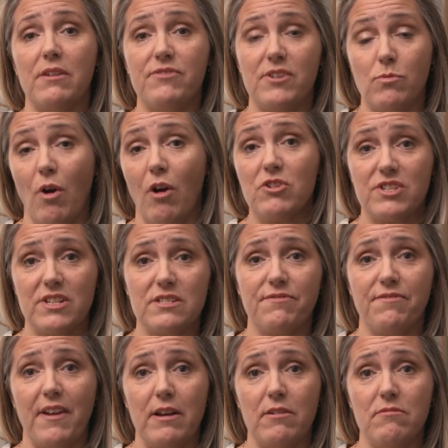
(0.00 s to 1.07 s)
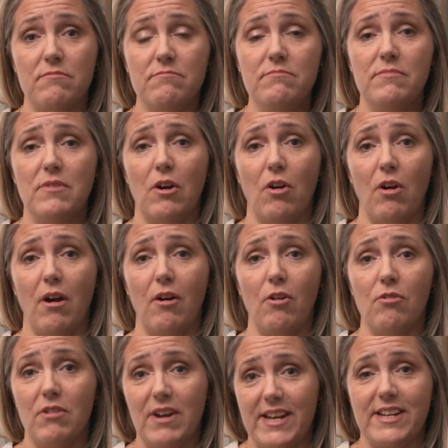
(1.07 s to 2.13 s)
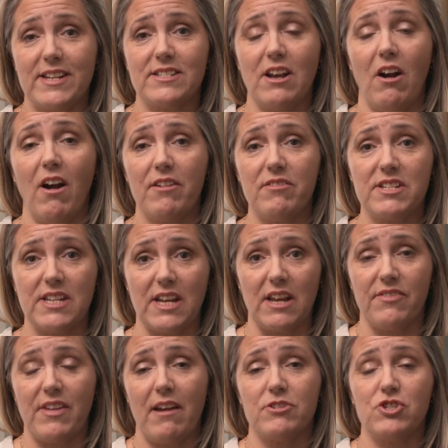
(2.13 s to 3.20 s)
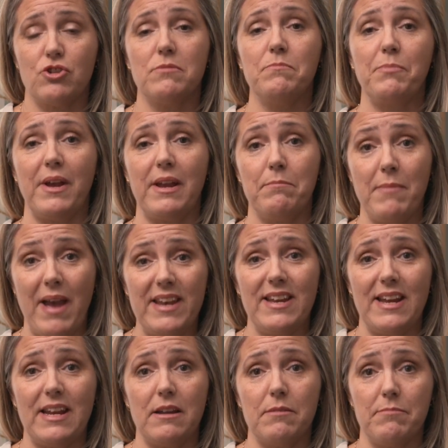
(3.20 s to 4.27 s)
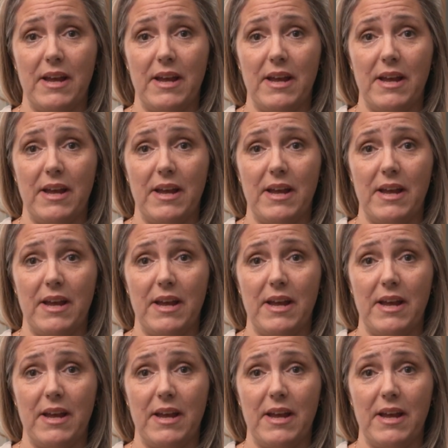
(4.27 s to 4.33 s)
If you watch this film all in entirety, there should be many,